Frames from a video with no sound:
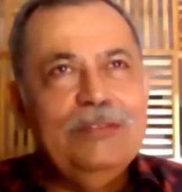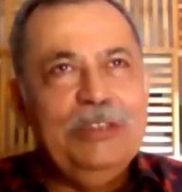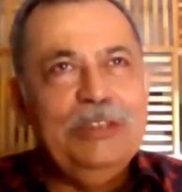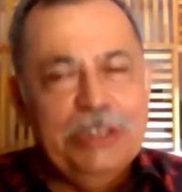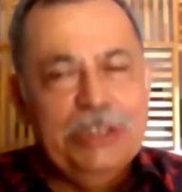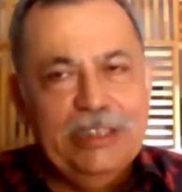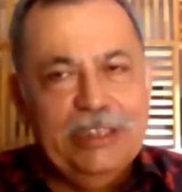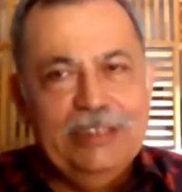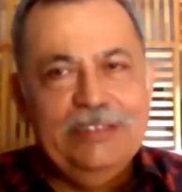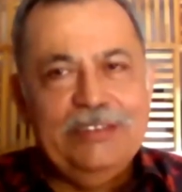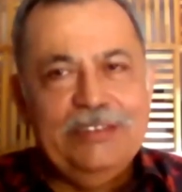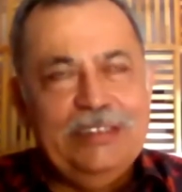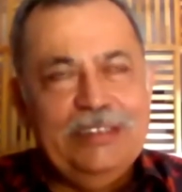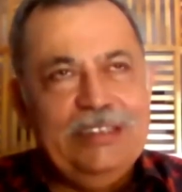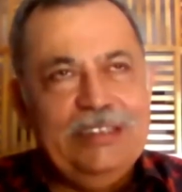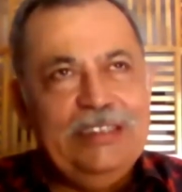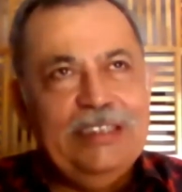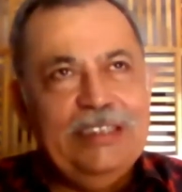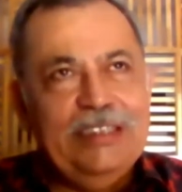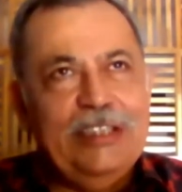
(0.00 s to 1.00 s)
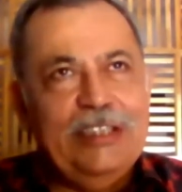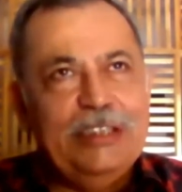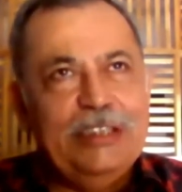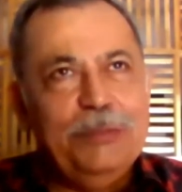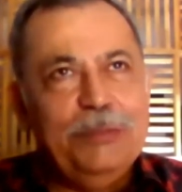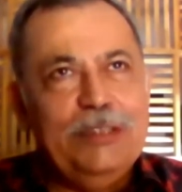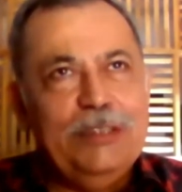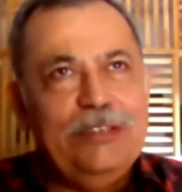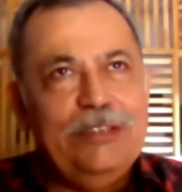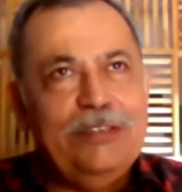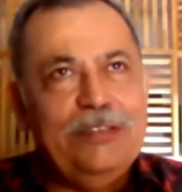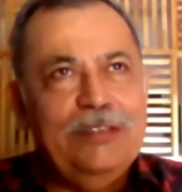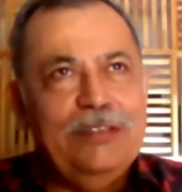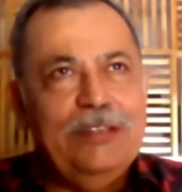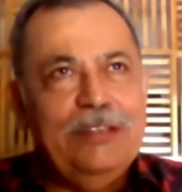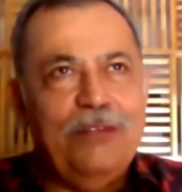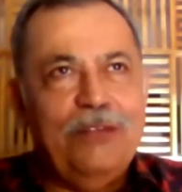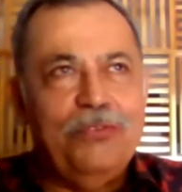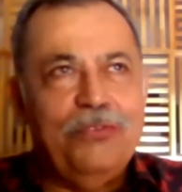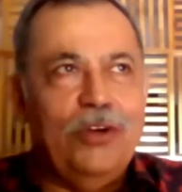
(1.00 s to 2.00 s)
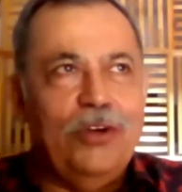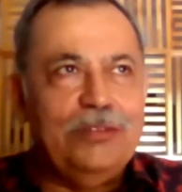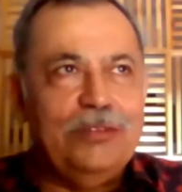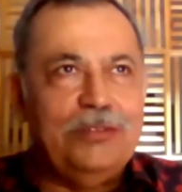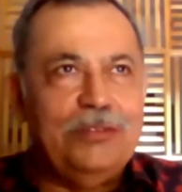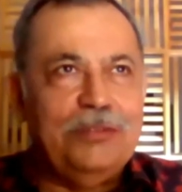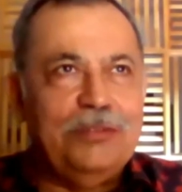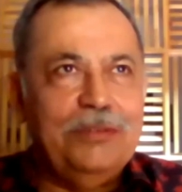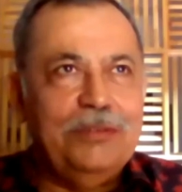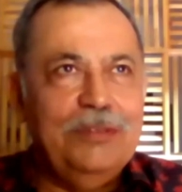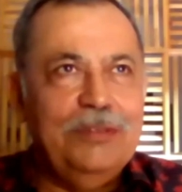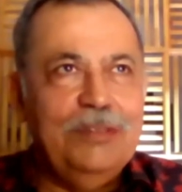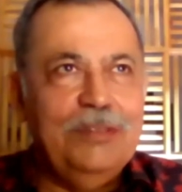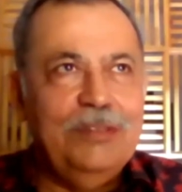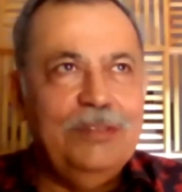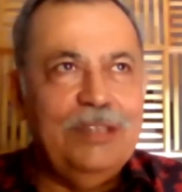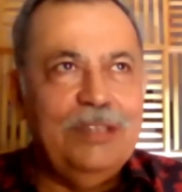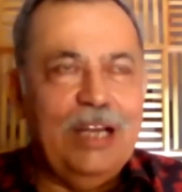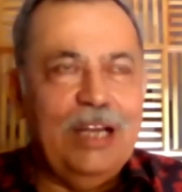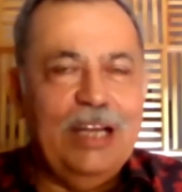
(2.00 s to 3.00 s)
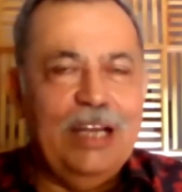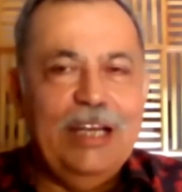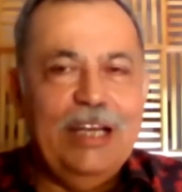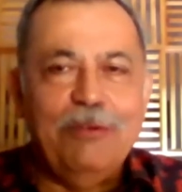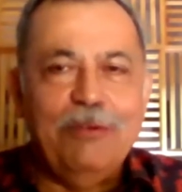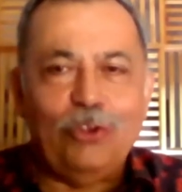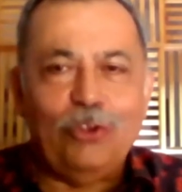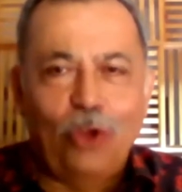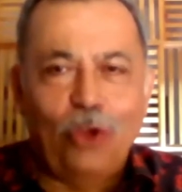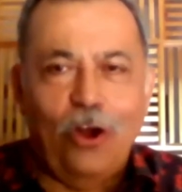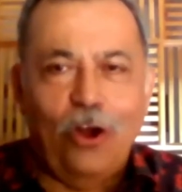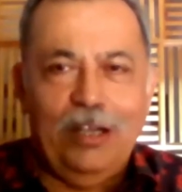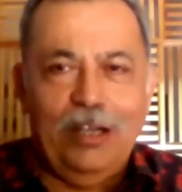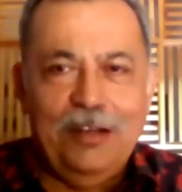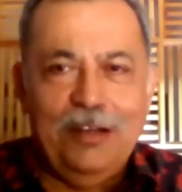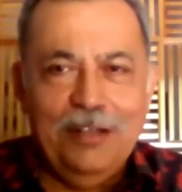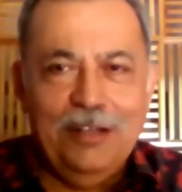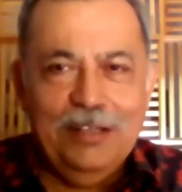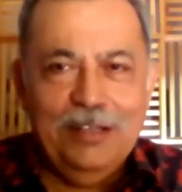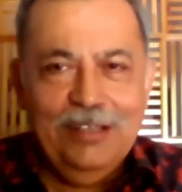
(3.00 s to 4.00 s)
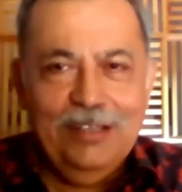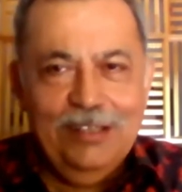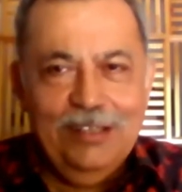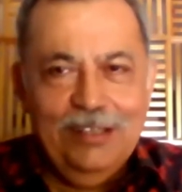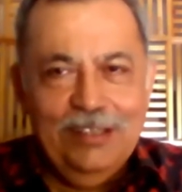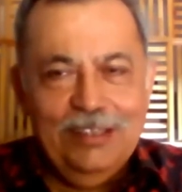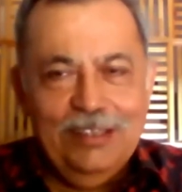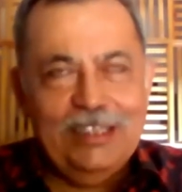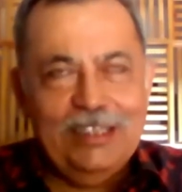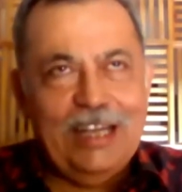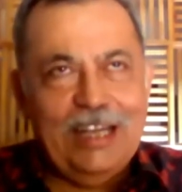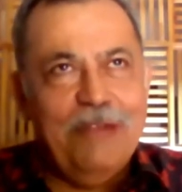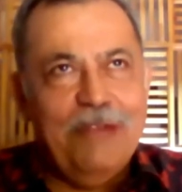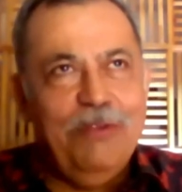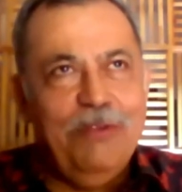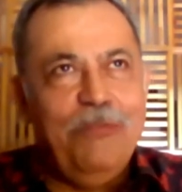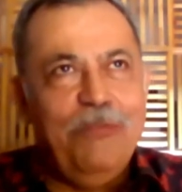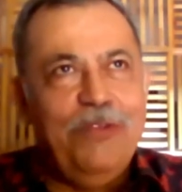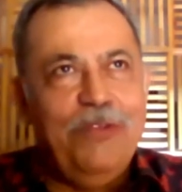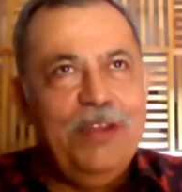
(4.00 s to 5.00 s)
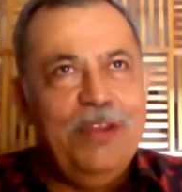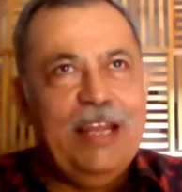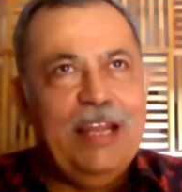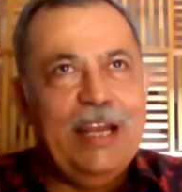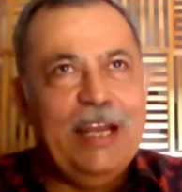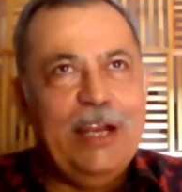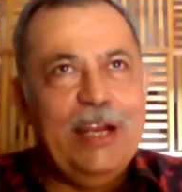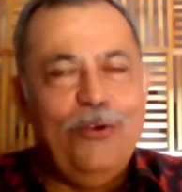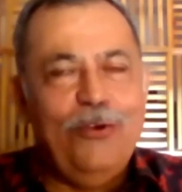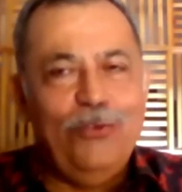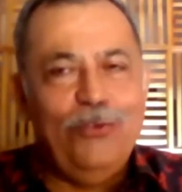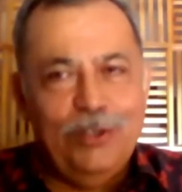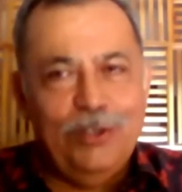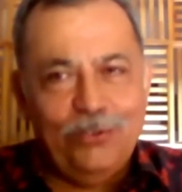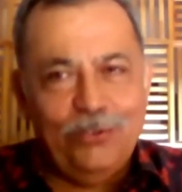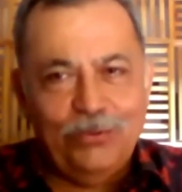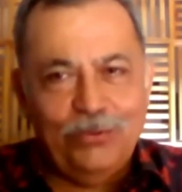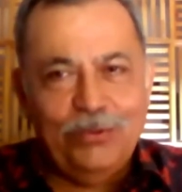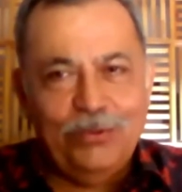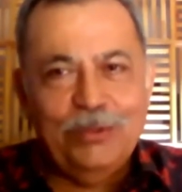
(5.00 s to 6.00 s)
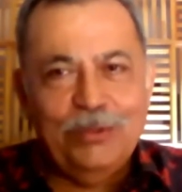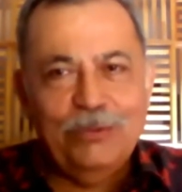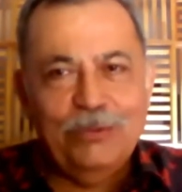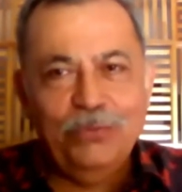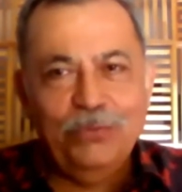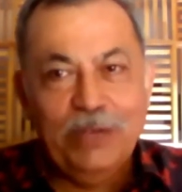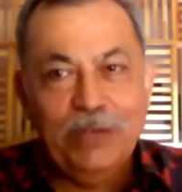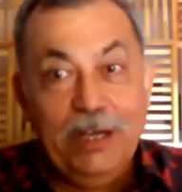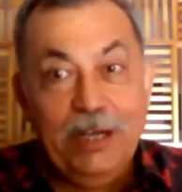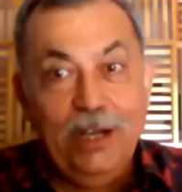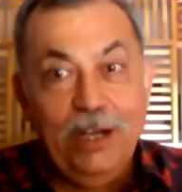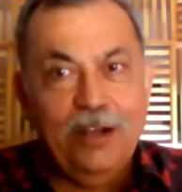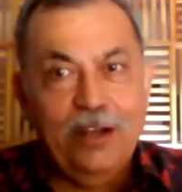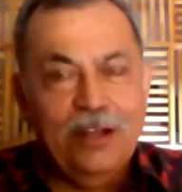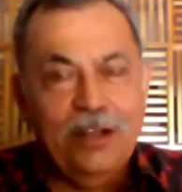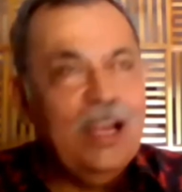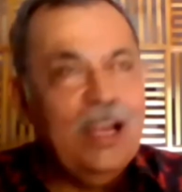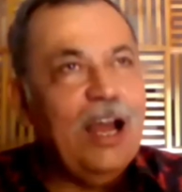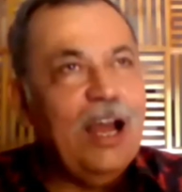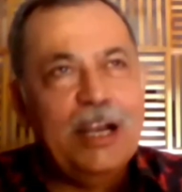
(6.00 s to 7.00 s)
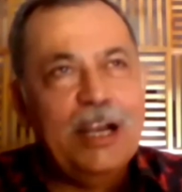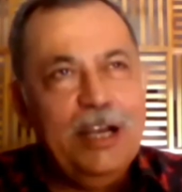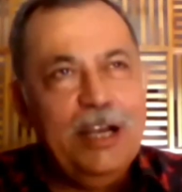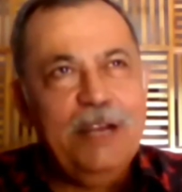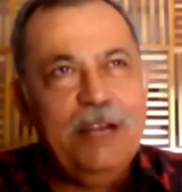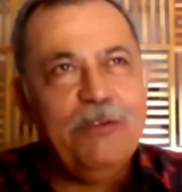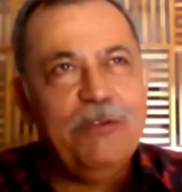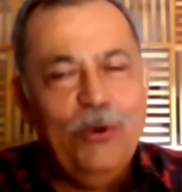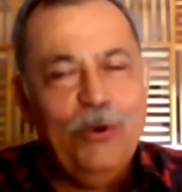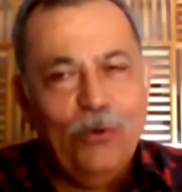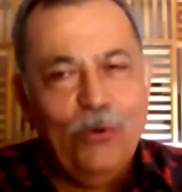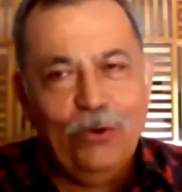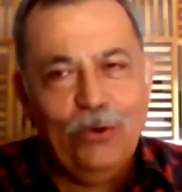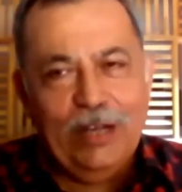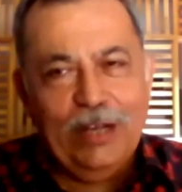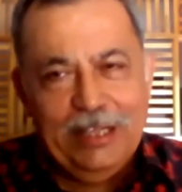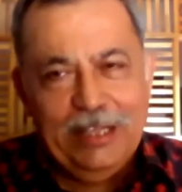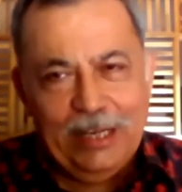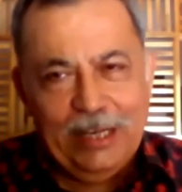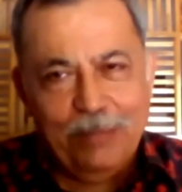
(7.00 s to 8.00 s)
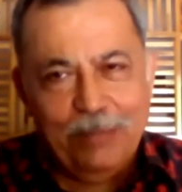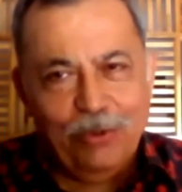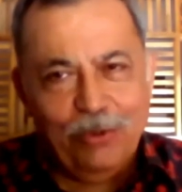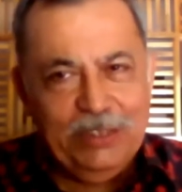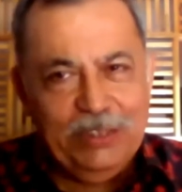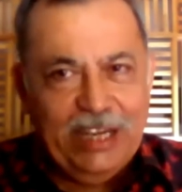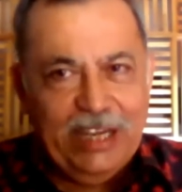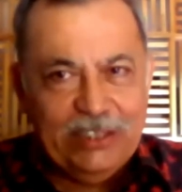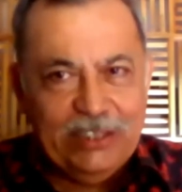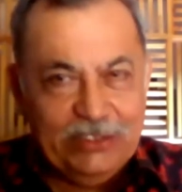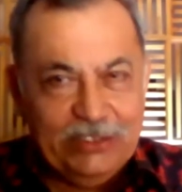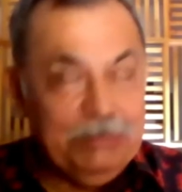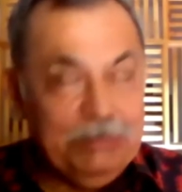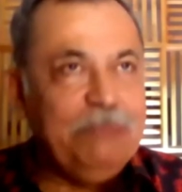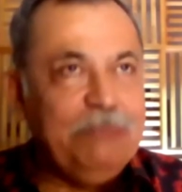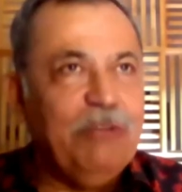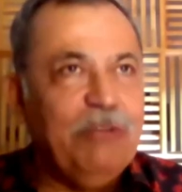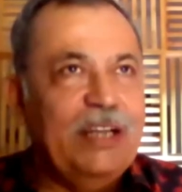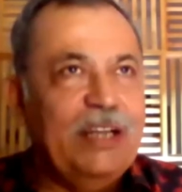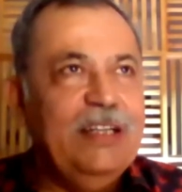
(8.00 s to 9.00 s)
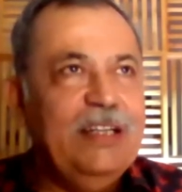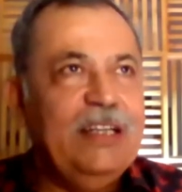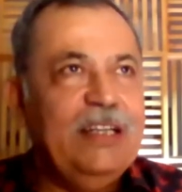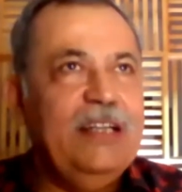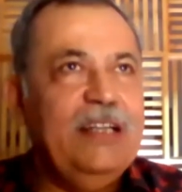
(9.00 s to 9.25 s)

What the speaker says: years in the regiment, of course, I never thought that I will be getting into this field. I didn't even know anything about the SSB by that